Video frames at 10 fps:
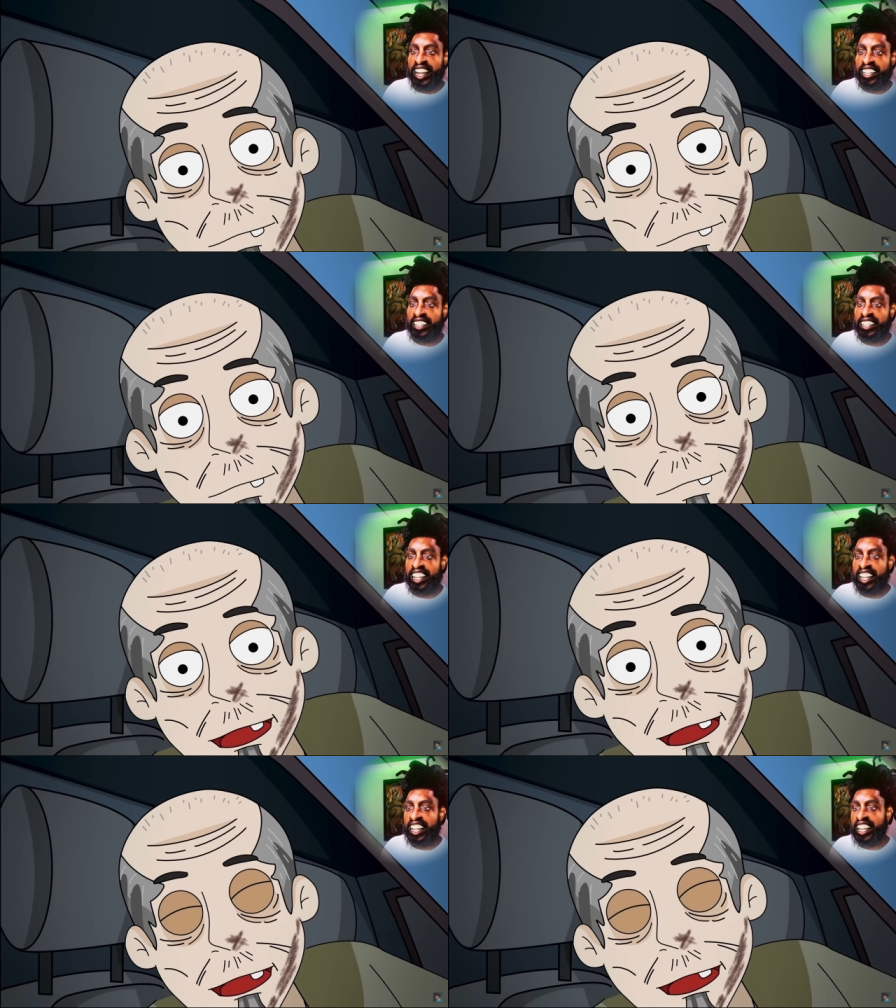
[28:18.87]
his
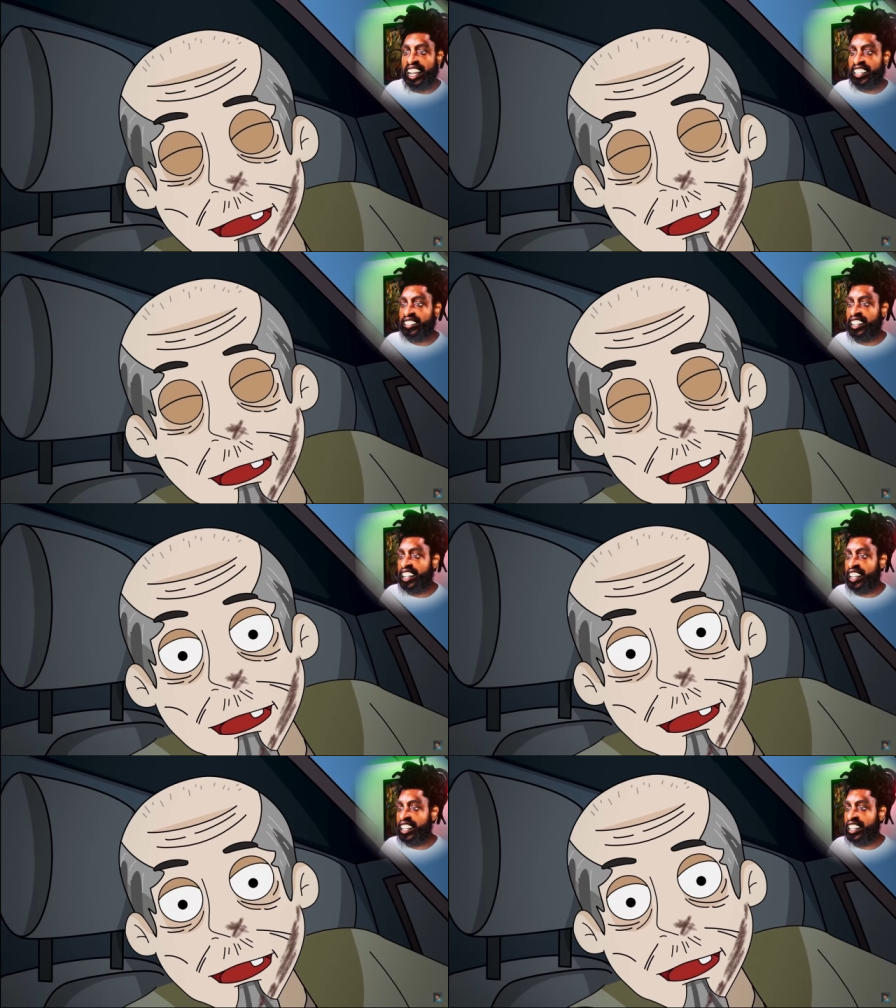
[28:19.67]
mouth and chin,
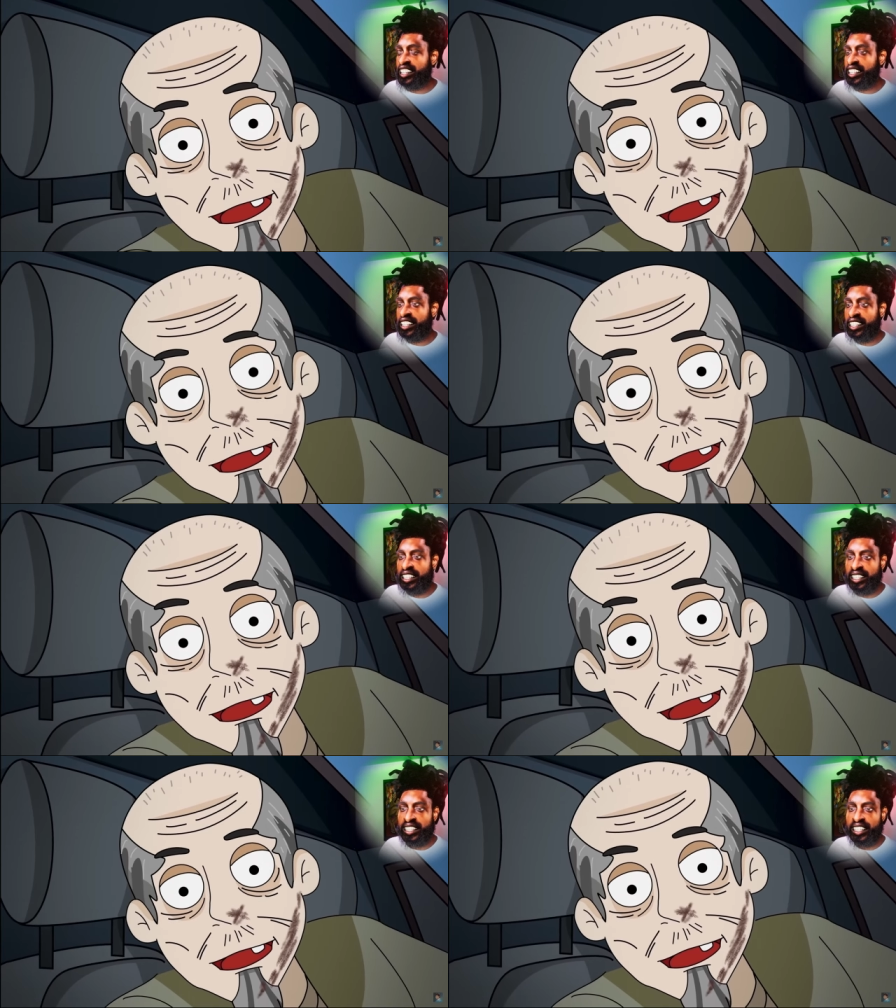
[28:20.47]
looking like
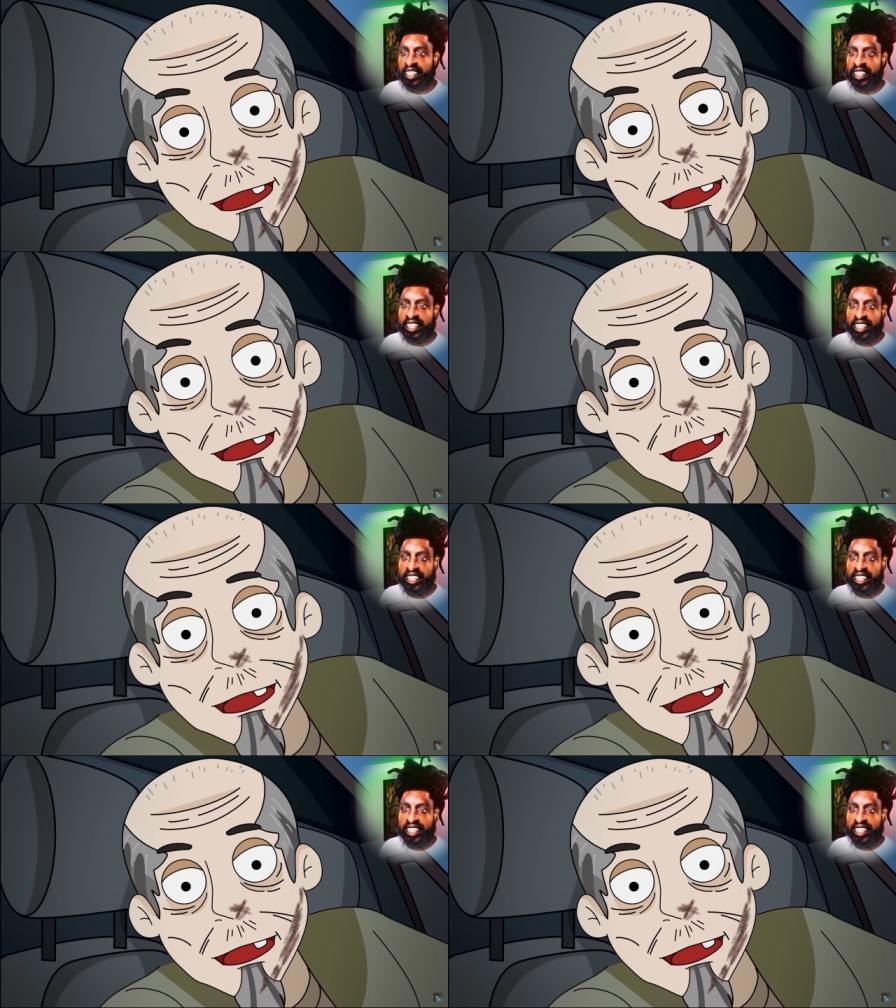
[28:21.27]
charred skin against